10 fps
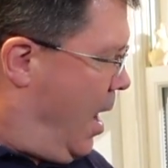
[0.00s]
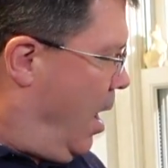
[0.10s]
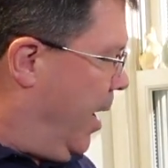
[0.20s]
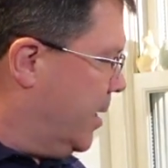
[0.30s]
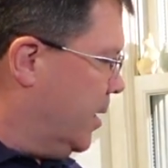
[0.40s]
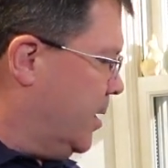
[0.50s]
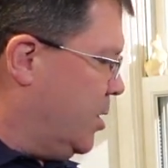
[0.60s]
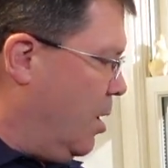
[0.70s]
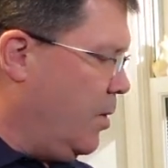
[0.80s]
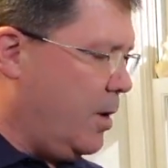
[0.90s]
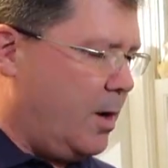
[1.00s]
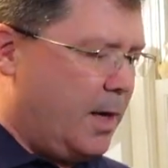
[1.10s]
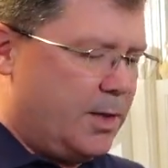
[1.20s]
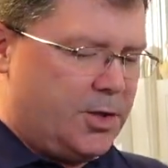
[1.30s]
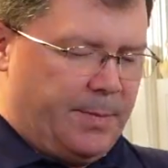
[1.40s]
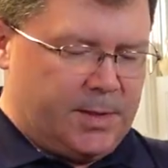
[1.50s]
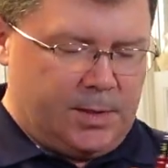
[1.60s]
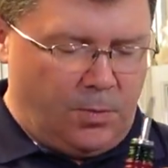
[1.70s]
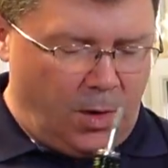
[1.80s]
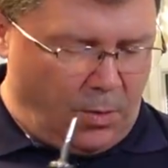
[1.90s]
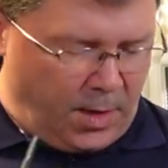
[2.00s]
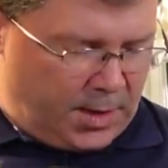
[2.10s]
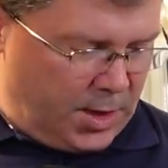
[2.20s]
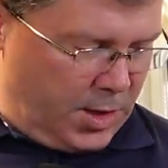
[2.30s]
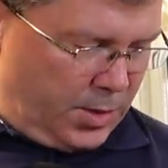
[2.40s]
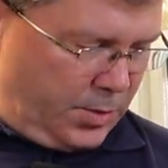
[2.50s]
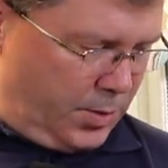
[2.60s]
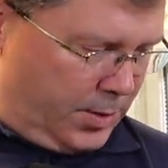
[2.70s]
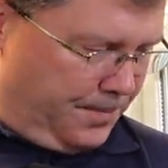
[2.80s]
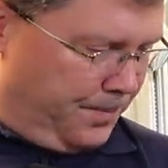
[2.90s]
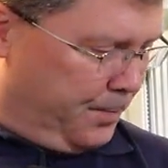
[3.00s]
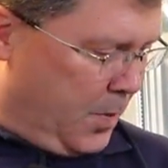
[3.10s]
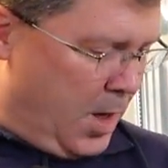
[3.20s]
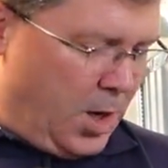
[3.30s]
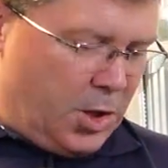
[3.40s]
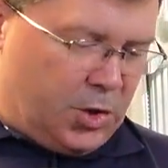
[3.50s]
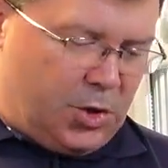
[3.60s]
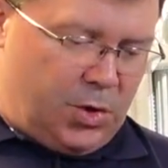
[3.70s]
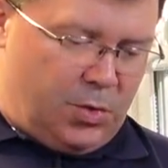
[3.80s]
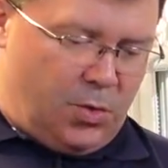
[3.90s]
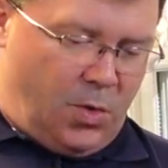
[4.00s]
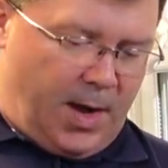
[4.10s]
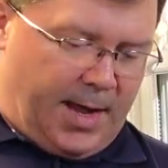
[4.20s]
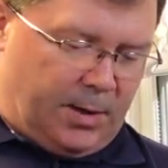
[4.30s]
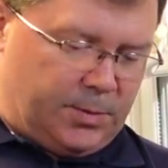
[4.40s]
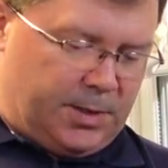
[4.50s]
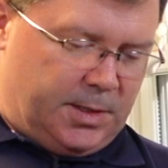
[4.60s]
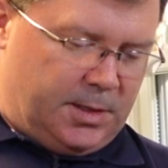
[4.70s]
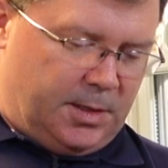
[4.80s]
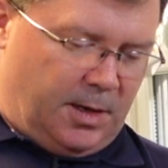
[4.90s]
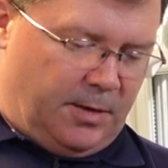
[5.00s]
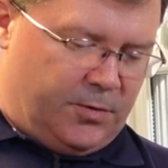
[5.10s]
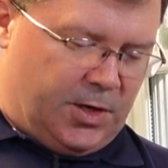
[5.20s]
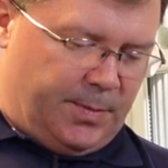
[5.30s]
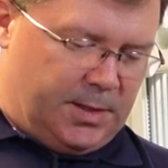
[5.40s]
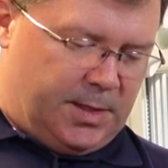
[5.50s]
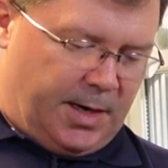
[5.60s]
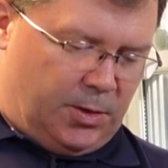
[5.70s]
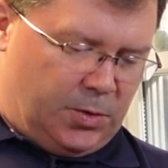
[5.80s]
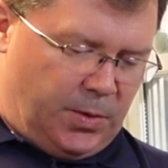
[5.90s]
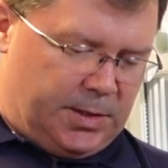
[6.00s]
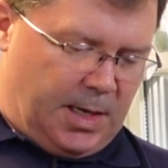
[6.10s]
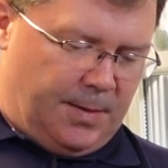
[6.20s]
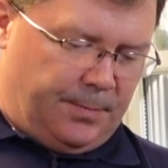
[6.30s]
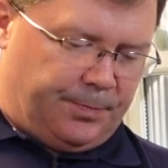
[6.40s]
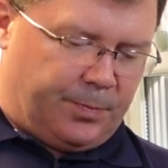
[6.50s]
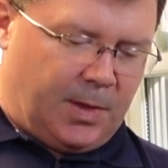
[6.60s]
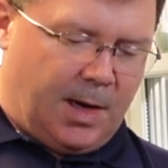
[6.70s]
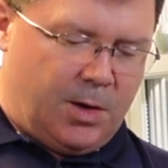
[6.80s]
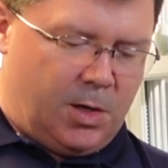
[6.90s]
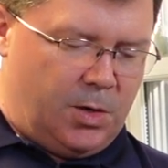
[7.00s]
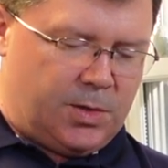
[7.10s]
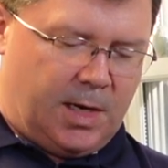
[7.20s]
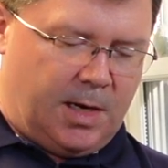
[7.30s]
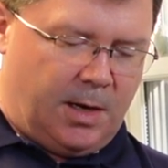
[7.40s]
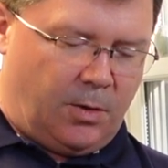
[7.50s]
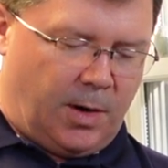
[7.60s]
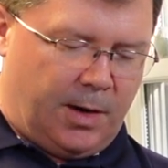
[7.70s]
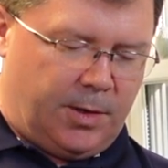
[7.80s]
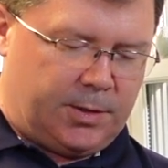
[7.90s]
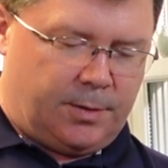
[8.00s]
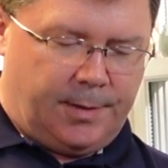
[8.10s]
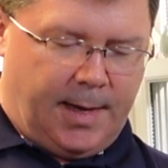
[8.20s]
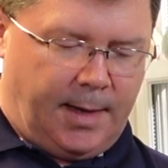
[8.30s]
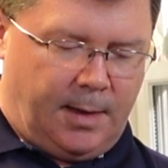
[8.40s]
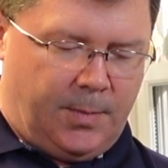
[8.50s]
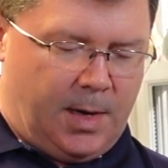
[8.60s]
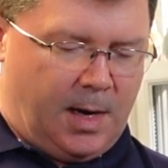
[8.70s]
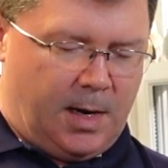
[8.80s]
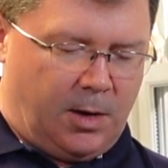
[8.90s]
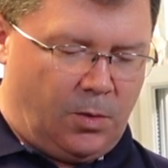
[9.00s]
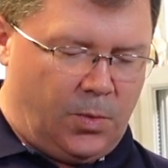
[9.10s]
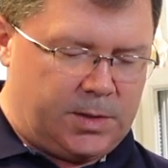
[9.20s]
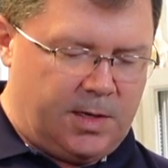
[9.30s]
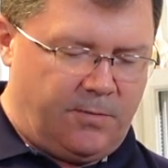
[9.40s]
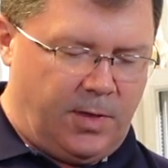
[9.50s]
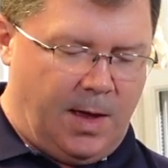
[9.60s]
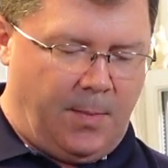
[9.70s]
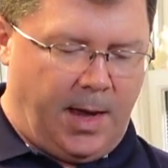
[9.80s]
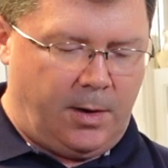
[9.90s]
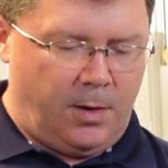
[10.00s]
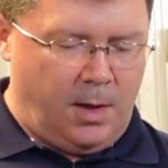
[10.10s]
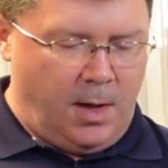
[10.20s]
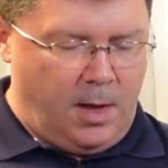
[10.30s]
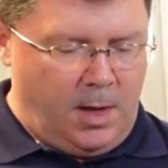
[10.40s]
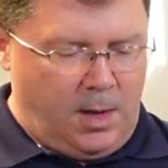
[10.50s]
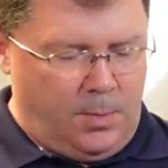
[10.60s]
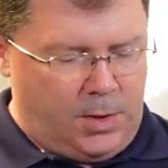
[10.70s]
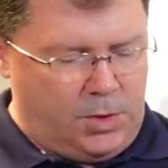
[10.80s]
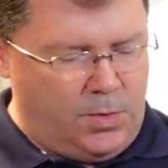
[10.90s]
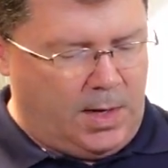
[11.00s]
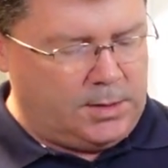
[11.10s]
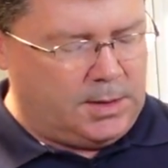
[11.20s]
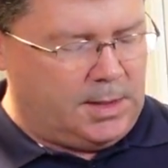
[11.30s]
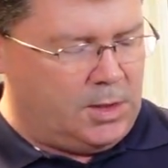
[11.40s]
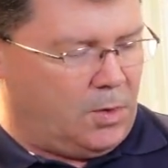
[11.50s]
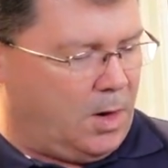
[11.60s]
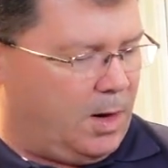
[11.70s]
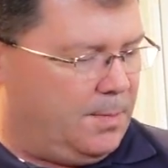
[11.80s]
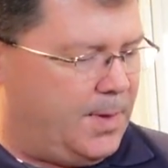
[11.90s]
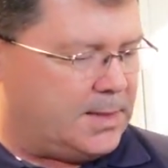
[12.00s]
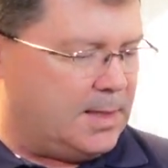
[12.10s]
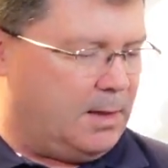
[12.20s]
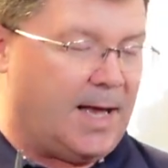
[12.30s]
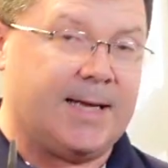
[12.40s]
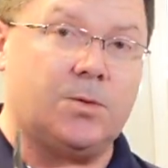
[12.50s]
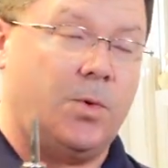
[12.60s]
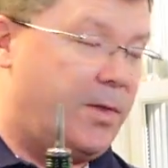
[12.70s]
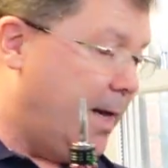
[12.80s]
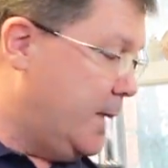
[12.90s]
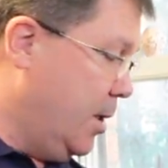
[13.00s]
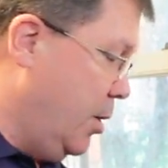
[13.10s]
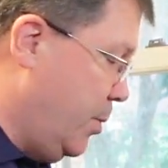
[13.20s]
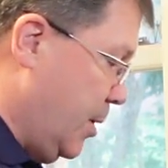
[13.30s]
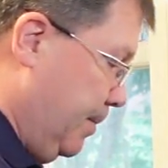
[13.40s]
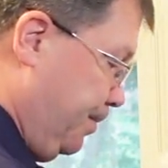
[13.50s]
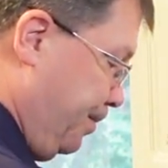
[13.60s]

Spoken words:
All right, so let's start with our Jameson. We're going to use 2 ounces of Jameson Irish whiskey. Now you could use any other Irish, or heck, I mean any other whiskey for that matter. But 2 ounces into our mixing glass with ice cubes.